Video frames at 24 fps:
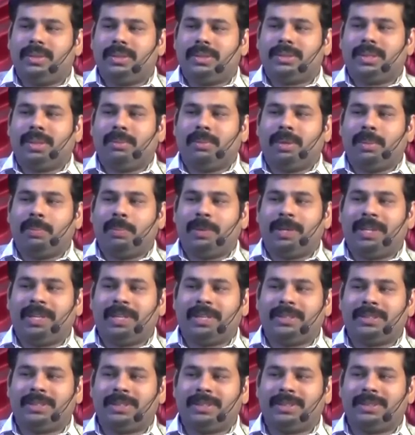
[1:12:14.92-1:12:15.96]
Some
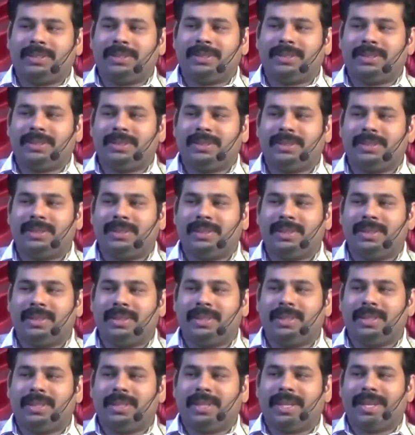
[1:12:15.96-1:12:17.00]
applications
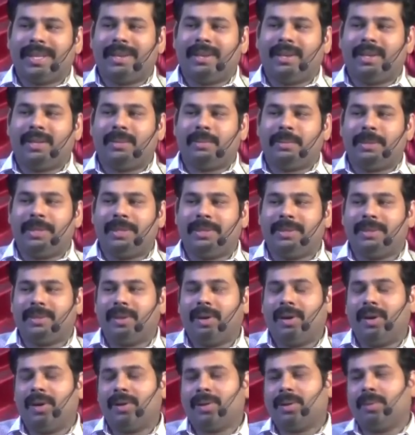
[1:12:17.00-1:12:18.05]
cannot be
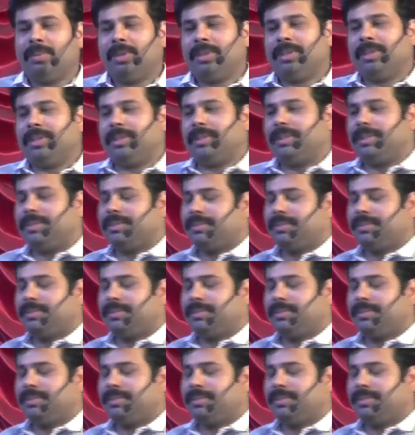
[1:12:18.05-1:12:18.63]
automated.